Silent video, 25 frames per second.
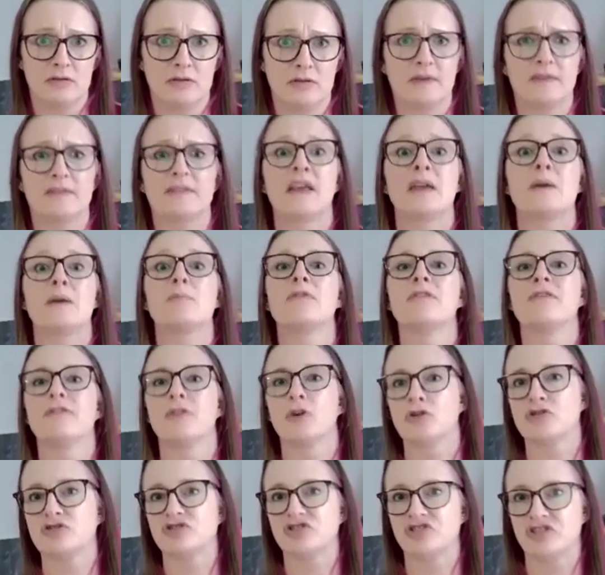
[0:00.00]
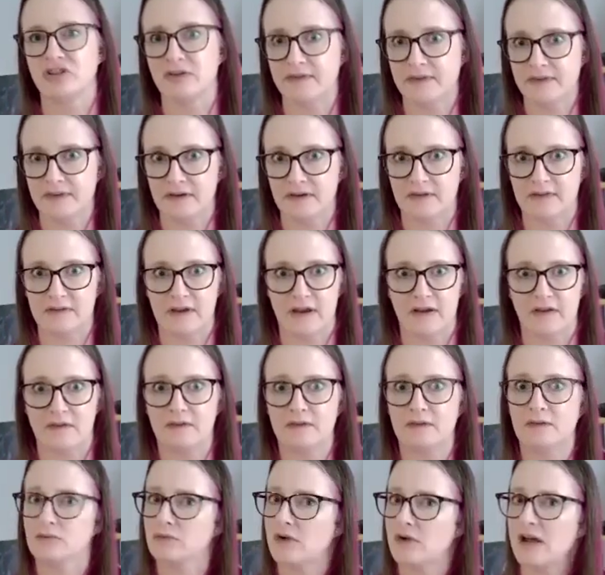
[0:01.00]
the same version of
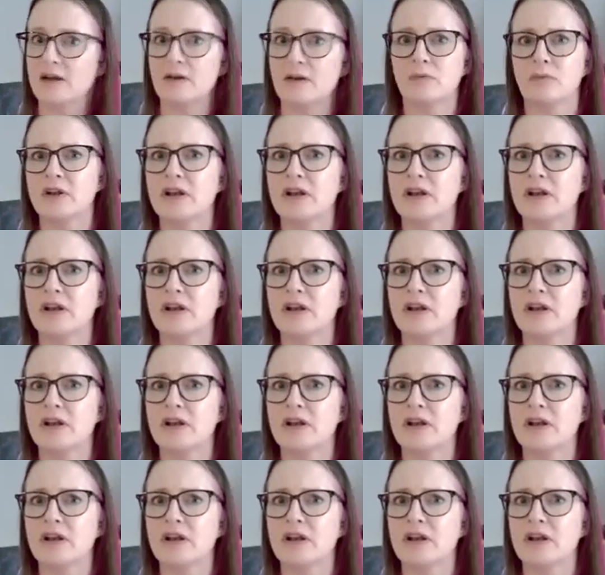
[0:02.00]
success, right?